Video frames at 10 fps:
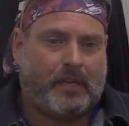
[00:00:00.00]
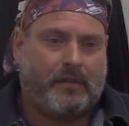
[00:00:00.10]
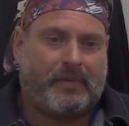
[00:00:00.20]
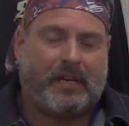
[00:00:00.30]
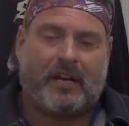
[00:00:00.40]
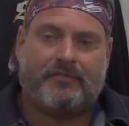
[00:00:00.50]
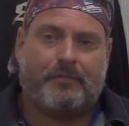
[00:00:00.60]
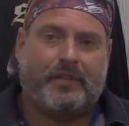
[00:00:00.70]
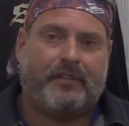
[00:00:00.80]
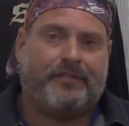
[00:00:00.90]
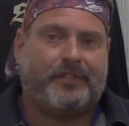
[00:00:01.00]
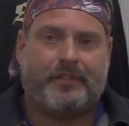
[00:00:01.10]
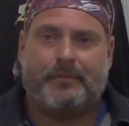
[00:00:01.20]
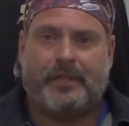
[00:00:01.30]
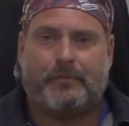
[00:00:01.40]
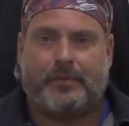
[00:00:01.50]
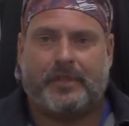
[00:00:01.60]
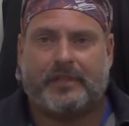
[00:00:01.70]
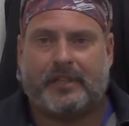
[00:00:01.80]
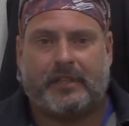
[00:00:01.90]
And God forbid if you should be in
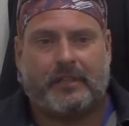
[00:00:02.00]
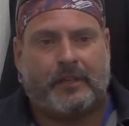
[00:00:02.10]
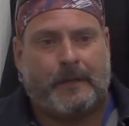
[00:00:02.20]
prison, and